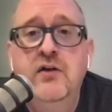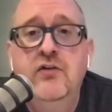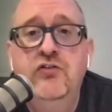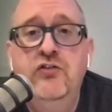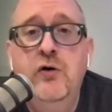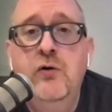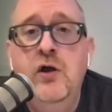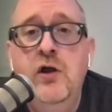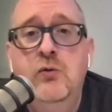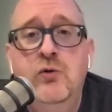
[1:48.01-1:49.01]
So
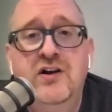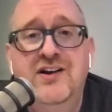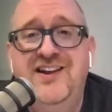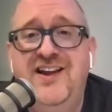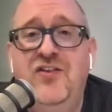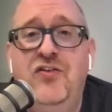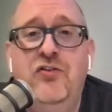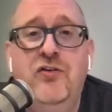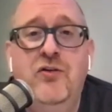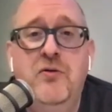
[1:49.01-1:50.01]
we're going to take this
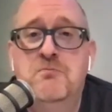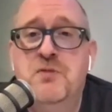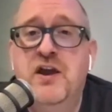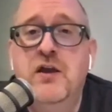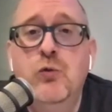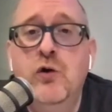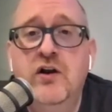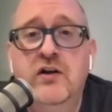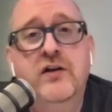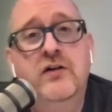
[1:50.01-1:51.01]
big. We're
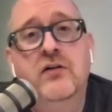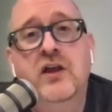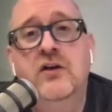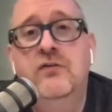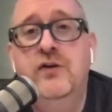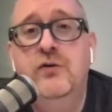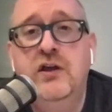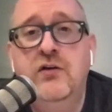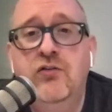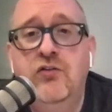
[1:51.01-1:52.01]
going to interview
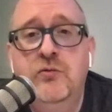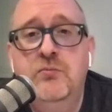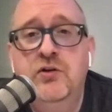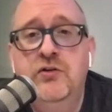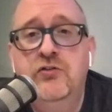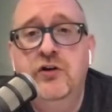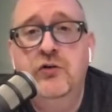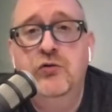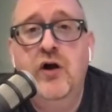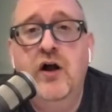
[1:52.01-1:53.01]
ecosystem builders
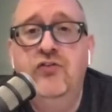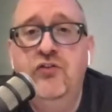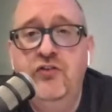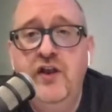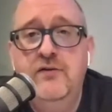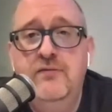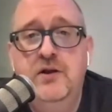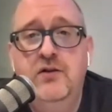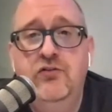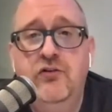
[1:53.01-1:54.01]
across the state of
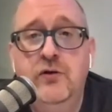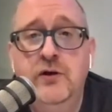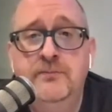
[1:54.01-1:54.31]
Minnesota